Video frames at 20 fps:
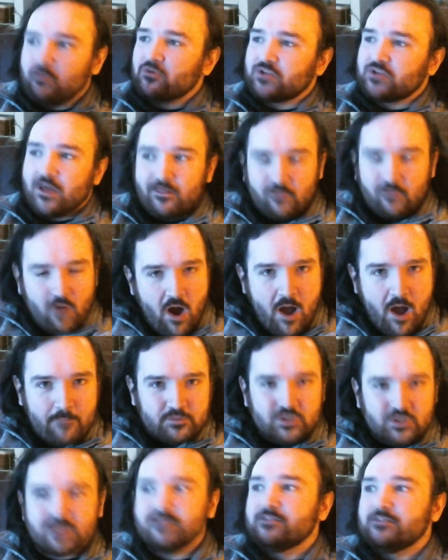other
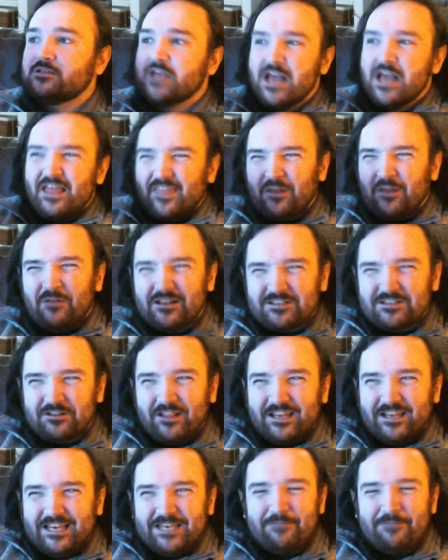options. They don't necessarily
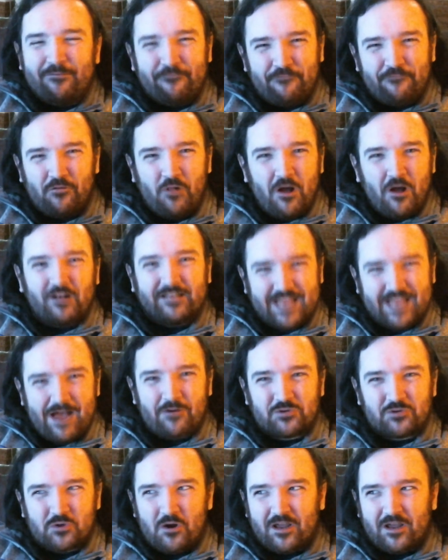need to be full-on
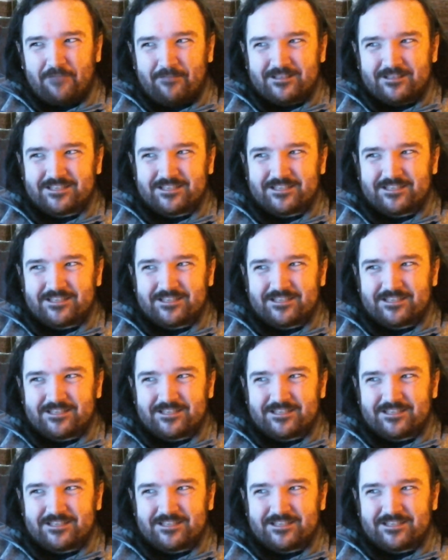counter-arguments,